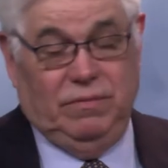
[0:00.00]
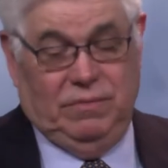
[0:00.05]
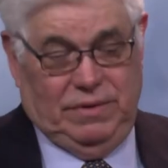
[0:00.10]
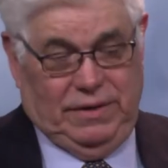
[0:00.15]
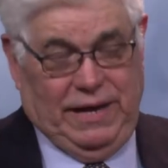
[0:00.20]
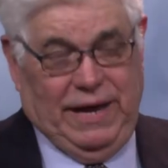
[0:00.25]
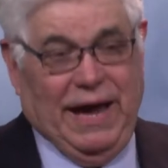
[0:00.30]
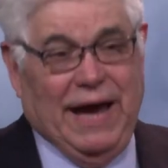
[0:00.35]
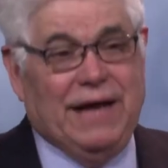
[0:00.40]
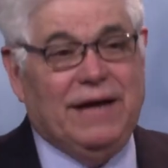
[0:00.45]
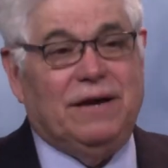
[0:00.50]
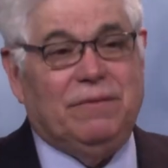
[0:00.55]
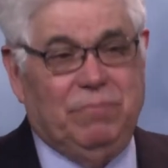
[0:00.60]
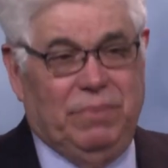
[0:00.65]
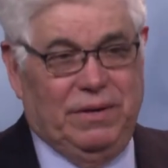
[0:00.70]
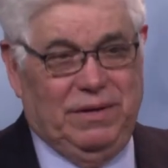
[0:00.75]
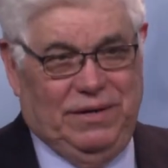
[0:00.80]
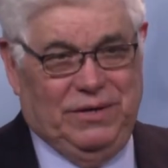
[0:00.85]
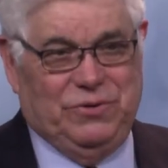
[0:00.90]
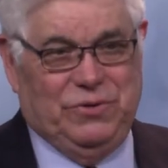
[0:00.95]
Well, he had a
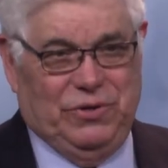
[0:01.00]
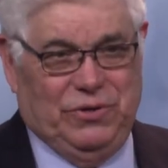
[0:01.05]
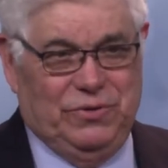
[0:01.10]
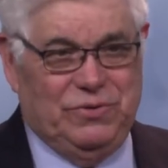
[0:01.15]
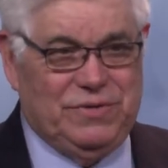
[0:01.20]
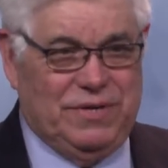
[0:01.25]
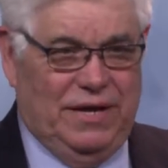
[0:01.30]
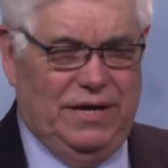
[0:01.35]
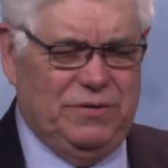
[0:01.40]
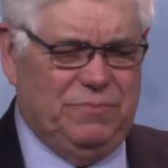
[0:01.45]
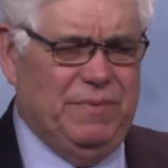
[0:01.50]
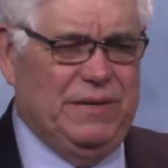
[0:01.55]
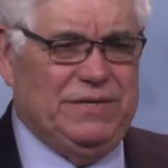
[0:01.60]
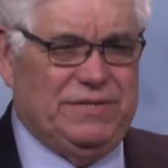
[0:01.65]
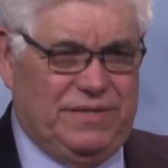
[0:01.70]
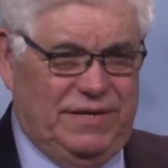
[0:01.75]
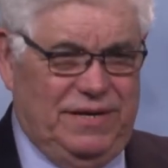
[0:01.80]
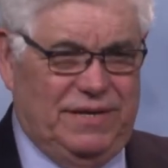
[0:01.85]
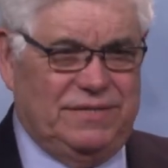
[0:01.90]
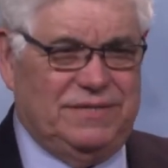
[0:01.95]
bill introduced, SB
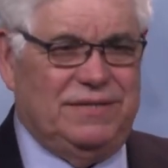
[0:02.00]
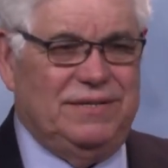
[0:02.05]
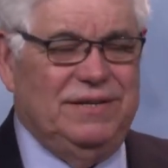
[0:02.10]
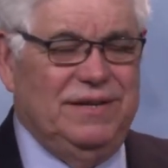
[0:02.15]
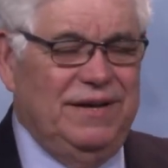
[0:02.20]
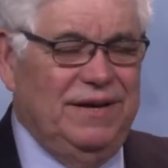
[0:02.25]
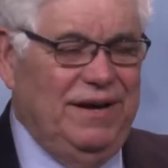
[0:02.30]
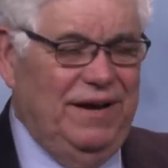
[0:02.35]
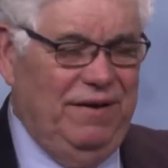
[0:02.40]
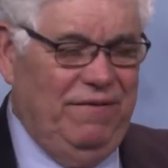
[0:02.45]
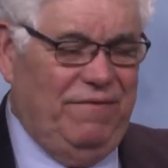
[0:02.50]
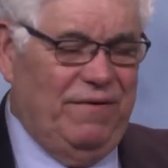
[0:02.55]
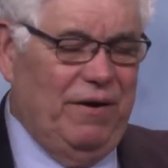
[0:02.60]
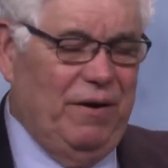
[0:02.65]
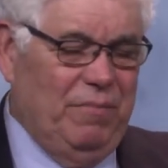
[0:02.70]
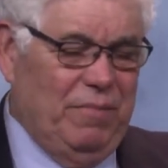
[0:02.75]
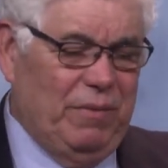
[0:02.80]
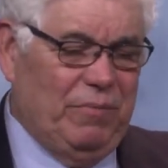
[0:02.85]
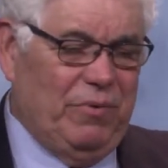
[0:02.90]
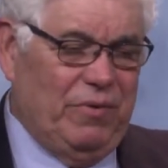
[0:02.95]
6, if I
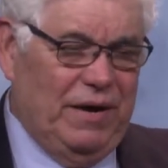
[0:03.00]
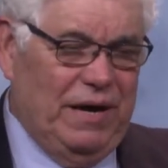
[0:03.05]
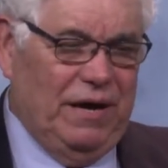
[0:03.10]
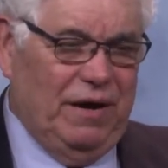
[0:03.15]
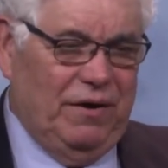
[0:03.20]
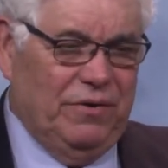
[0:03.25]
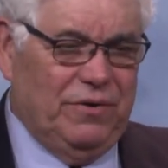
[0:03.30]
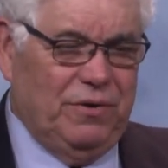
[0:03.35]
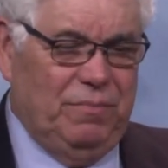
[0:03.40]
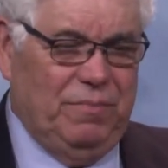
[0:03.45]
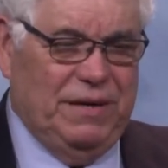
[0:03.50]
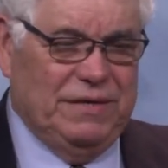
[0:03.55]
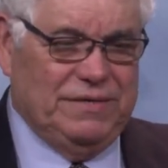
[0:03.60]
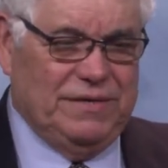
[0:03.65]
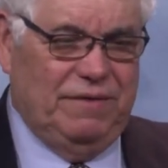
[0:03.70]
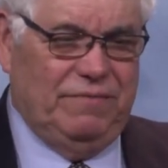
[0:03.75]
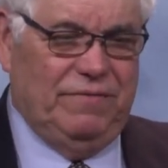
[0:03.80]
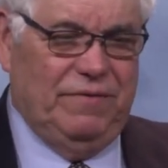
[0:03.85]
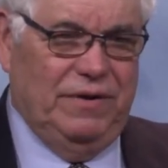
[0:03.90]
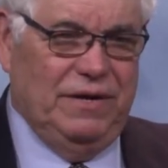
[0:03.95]
remember right, authored by
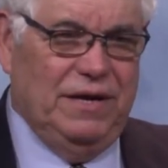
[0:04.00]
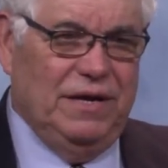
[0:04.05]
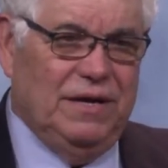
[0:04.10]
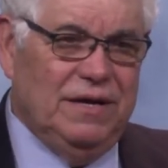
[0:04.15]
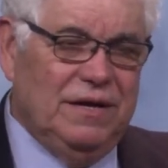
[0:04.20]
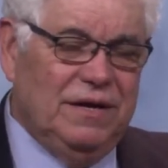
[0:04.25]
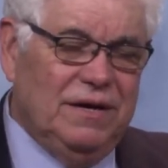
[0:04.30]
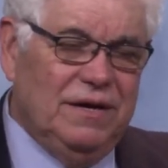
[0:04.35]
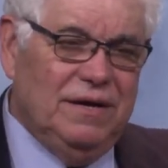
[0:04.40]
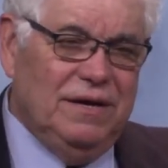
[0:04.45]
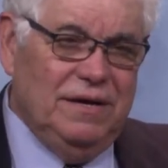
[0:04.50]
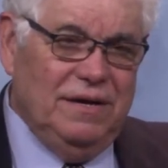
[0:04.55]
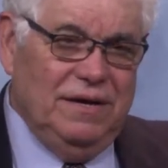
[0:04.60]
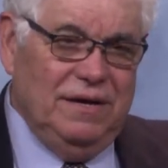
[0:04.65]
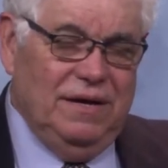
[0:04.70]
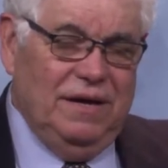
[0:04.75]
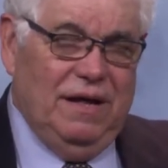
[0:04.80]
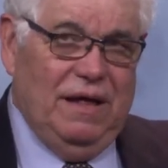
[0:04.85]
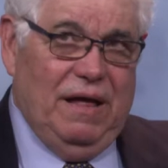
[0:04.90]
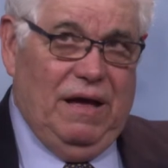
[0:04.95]
Zaffirini.
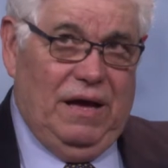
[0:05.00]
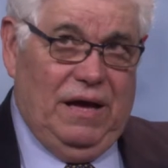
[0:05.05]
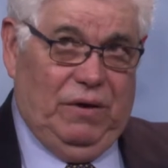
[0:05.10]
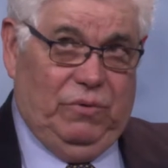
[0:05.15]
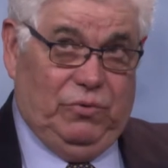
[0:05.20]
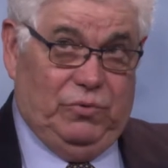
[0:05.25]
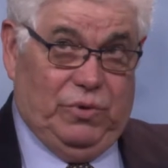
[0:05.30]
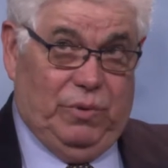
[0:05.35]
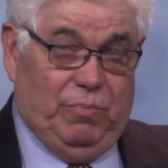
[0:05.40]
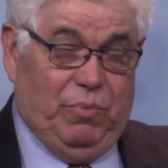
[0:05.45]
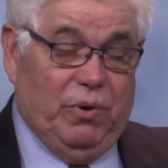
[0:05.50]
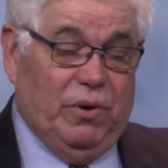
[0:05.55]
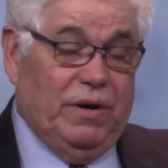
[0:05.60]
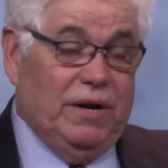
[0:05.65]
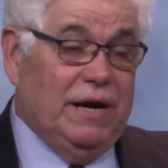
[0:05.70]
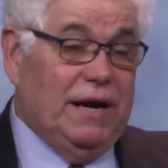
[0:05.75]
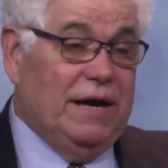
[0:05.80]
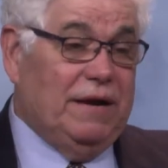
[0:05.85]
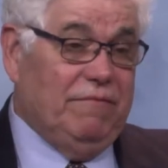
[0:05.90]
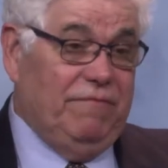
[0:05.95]
It was
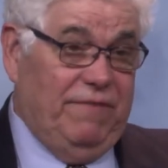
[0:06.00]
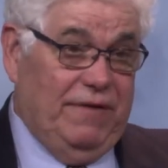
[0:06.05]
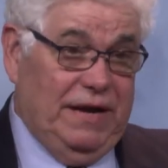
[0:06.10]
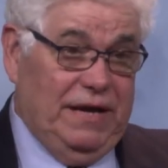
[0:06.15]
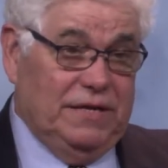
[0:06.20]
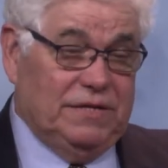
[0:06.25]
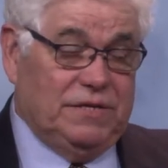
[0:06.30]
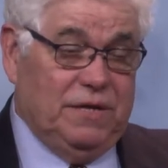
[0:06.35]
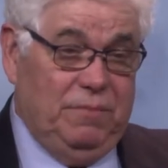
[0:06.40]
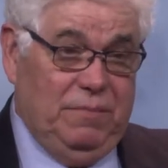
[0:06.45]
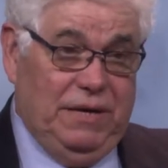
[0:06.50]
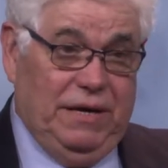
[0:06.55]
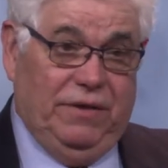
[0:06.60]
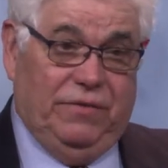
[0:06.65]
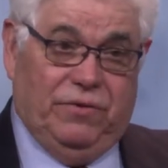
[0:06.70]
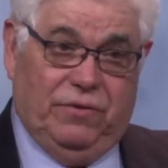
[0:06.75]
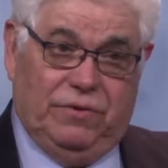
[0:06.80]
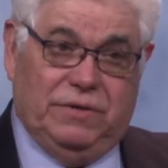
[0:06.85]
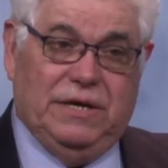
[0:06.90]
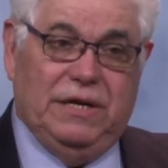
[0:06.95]
reported out of Finance
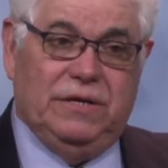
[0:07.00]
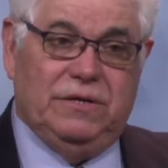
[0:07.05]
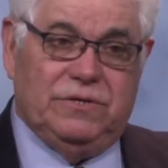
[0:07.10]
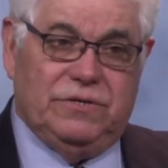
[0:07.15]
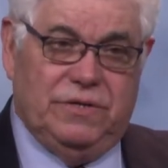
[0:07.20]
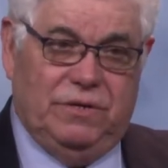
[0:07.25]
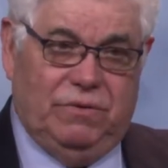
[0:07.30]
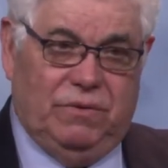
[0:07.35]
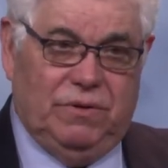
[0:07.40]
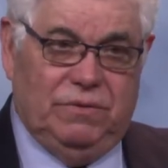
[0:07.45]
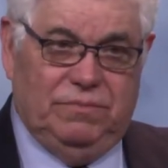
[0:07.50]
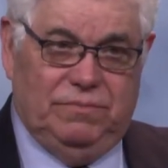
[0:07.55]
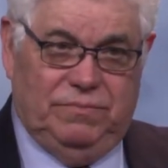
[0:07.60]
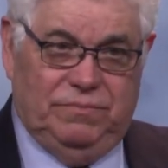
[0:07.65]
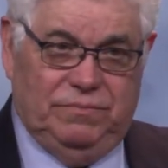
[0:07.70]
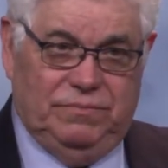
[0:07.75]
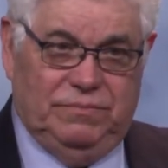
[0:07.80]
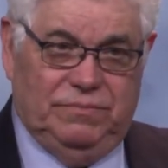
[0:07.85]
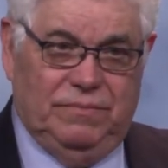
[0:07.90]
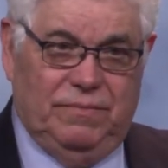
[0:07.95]
Committee 13 0,
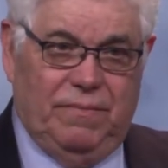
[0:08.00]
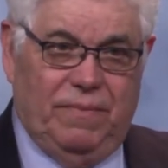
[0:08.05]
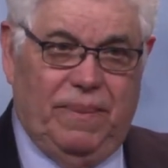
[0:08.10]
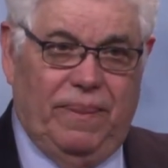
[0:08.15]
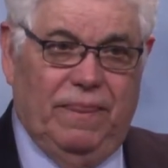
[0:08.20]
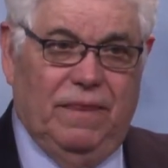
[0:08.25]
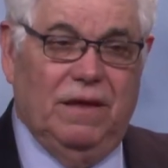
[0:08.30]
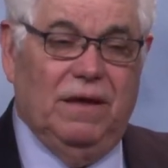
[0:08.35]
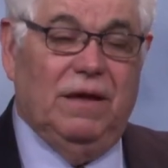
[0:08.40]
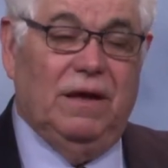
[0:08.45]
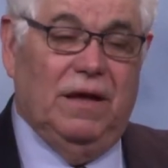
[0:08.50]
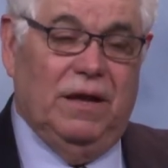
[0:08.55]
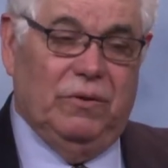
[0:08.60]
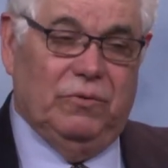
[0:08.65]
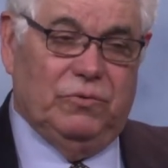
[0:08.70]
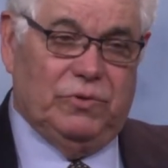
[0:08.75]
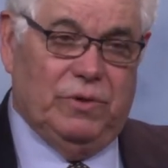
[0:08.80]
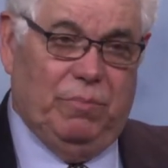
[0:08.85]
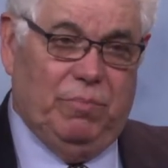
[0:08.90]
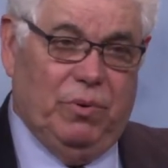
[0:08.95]

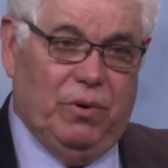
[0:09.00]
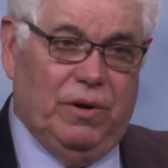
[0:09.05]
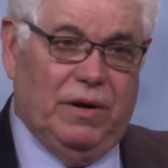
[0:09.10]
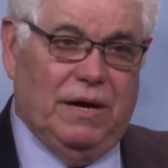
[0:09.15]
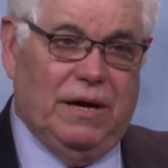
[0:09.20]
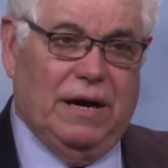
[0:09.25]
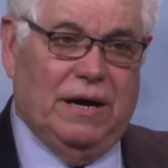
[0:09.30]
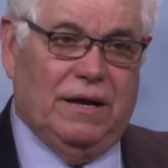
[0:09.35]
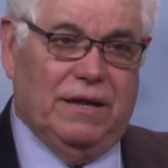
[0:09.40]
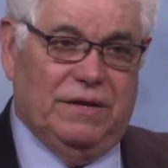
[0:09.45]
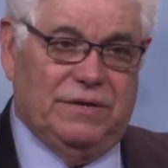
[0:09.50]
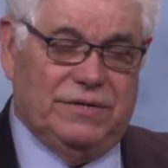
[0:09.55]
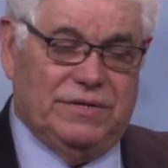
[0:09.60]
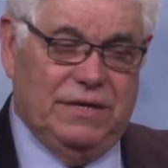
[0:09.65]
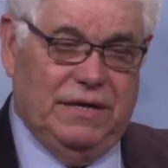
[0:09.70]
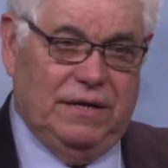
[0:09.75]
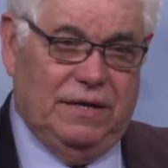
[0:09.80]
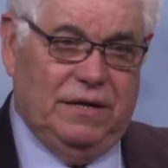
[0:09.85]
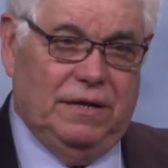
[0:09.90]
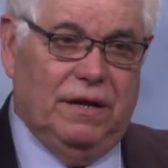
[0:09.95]
and it was reported out of the
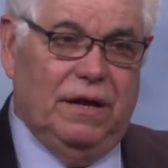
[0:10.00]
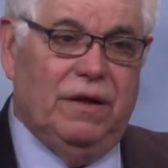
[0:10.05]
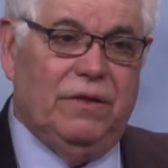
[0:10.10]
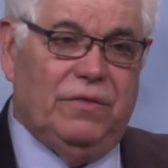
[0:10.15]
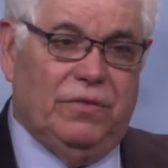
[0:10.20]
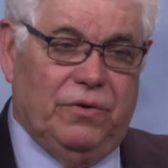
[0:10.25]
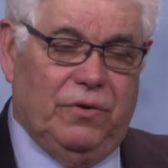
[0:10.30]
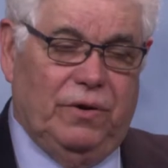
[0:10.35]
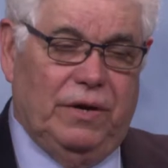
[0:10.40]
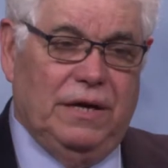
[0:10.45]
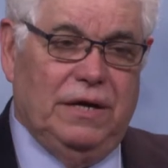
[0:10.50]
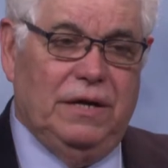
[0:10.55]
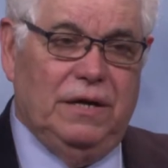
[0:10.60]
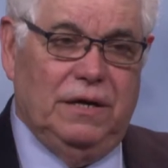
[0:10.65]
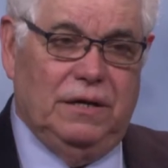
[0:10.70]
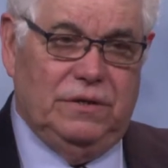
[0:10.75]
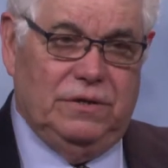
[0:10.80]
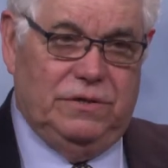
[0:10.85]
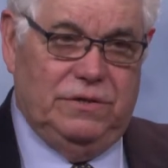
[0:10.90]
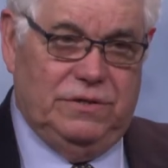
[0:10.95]
Senate 30
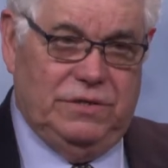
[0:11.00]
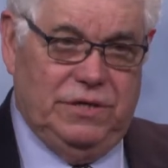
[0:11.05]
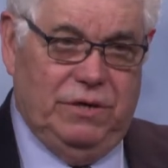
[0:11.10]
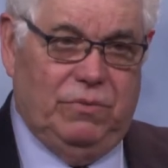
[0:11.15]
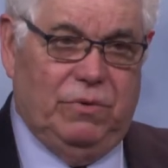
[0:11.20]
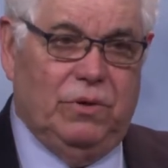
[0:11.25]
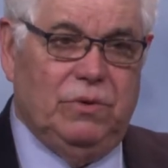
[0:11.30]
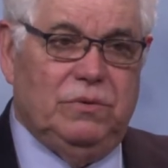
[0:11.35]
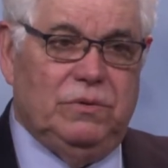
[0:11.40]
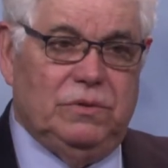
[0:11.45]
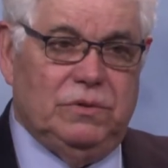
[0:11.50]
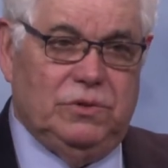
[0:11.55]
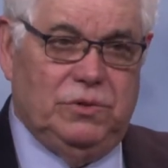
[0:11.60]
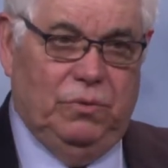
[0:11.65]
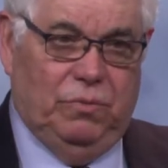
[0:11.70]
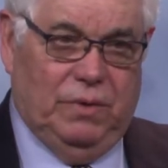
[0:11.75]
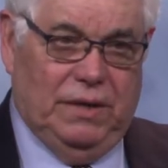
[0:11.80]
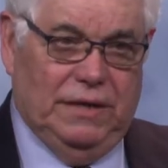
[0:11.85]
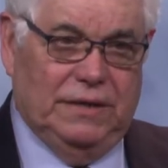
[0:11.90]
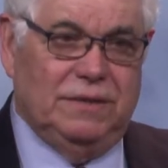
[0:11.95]
0
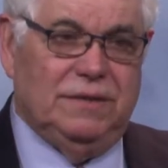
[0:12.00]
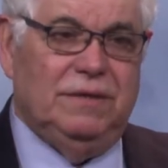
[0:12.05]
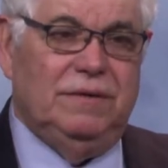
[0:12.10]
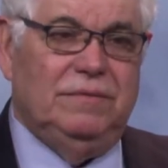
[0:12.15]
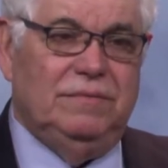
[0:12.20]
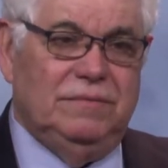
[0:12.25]
to 1.